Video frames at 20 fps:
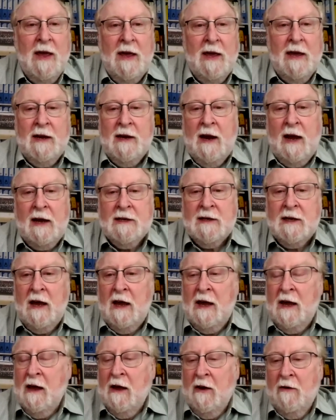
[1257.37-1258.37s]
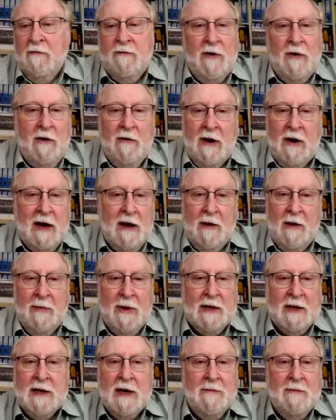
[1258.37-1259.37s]
It has a very
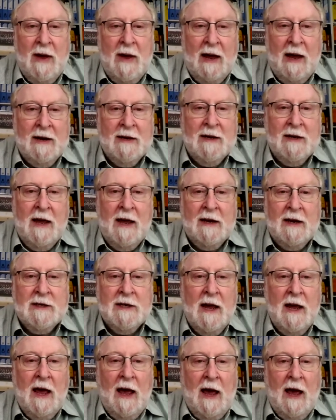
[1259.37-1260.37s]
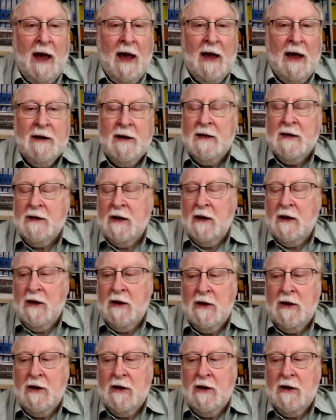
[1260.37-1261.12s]
limited mandate and is